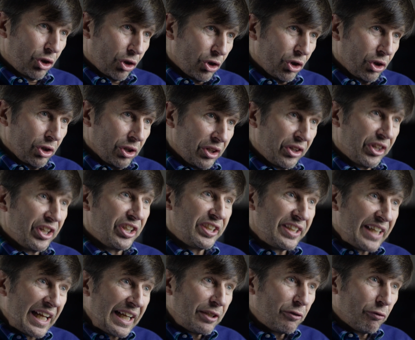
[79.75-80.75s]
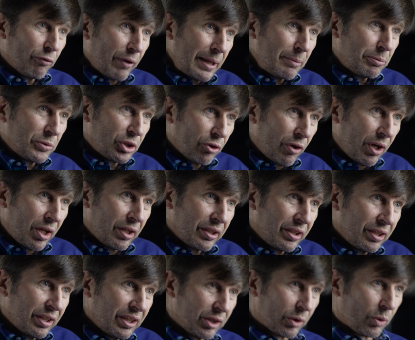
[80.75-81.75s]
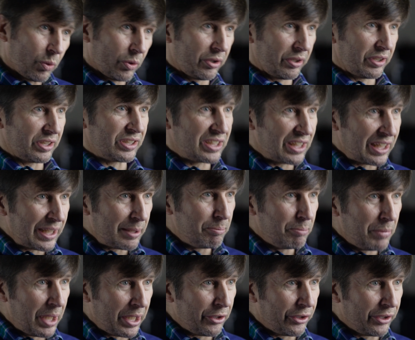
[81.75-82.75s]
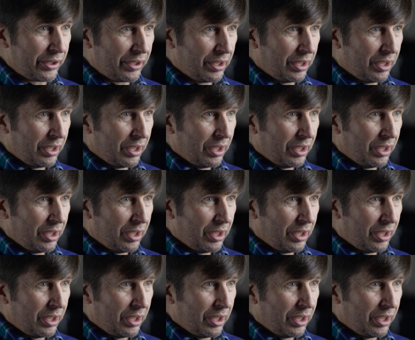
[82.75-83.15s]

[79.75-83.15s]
girl the date rape drug in order to sleep better?